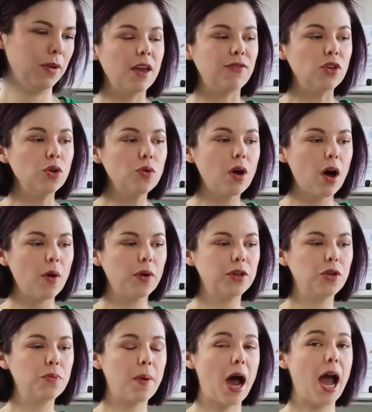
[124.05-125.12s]
If you go and
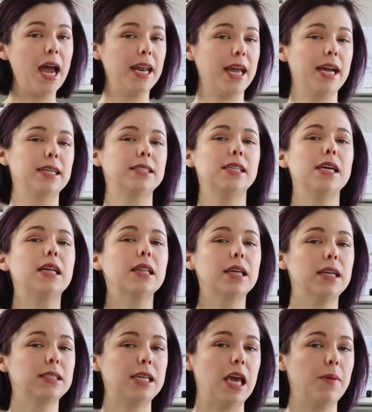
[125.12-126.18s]
you buy an antique
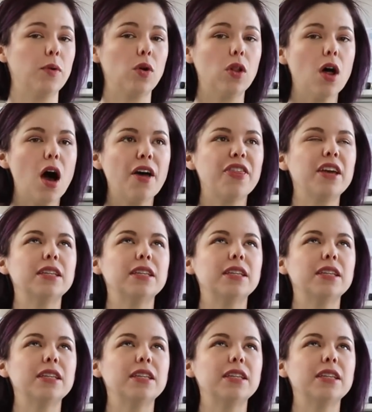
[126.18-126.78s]
linen tablecloth,